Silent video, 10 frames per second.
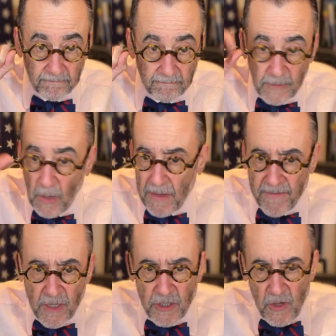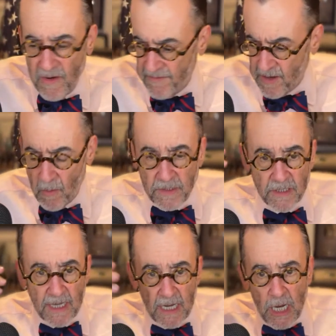Nobody, do you even know what this
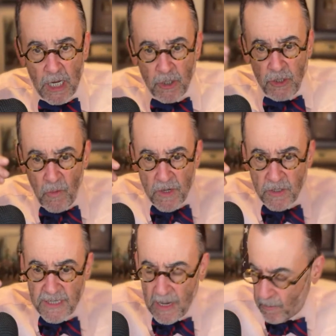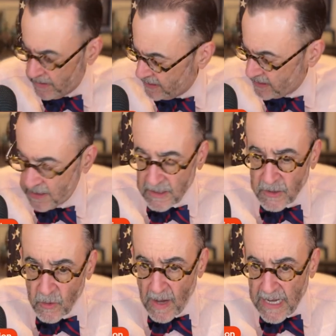Do you understand what this is?
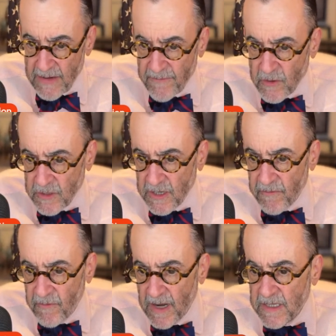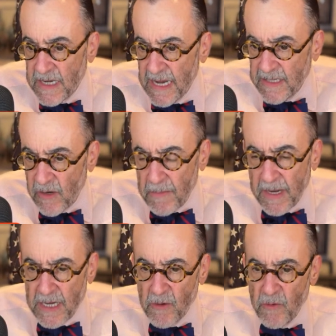Do any of you, dear friends, is there
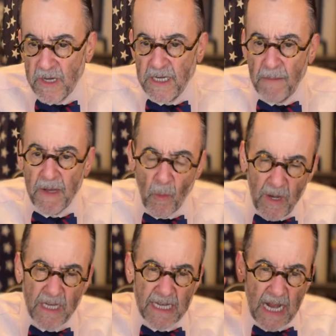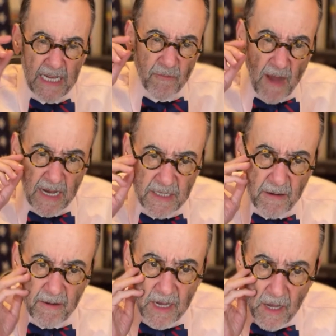anybody here who can tell me what exactly is
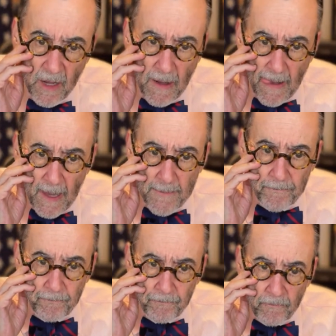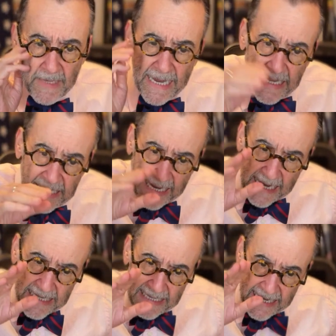racketeering? In
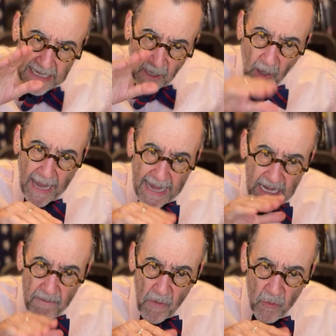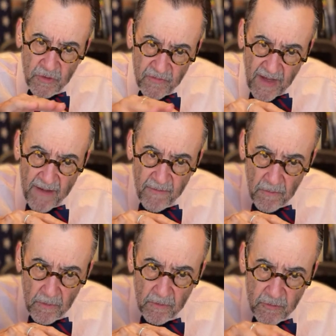in in the light most
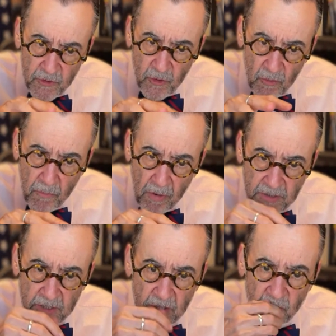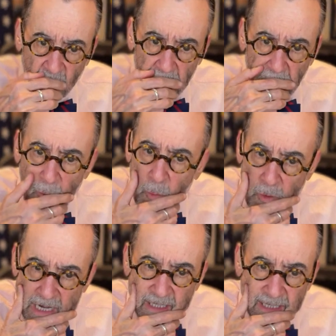favorable to President Trump,
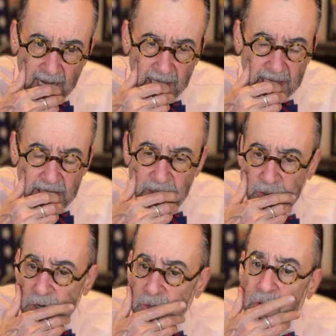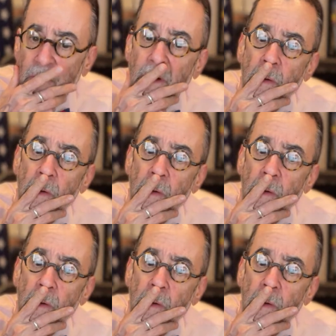what exactly is he charged with doing?